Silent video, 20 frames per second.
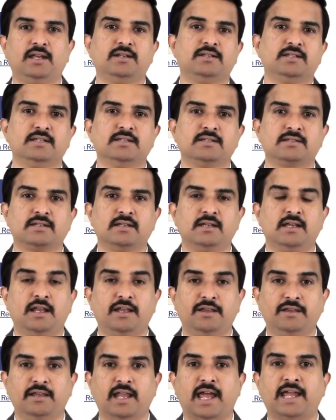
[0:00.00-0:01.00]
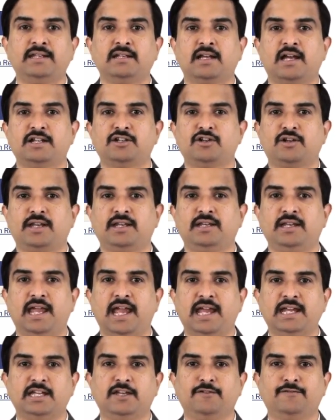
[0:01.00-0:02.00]
it is
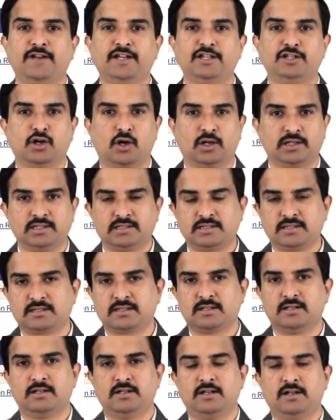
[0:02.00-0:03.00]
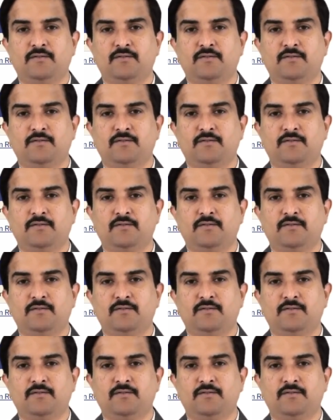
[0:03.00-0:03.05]
$985,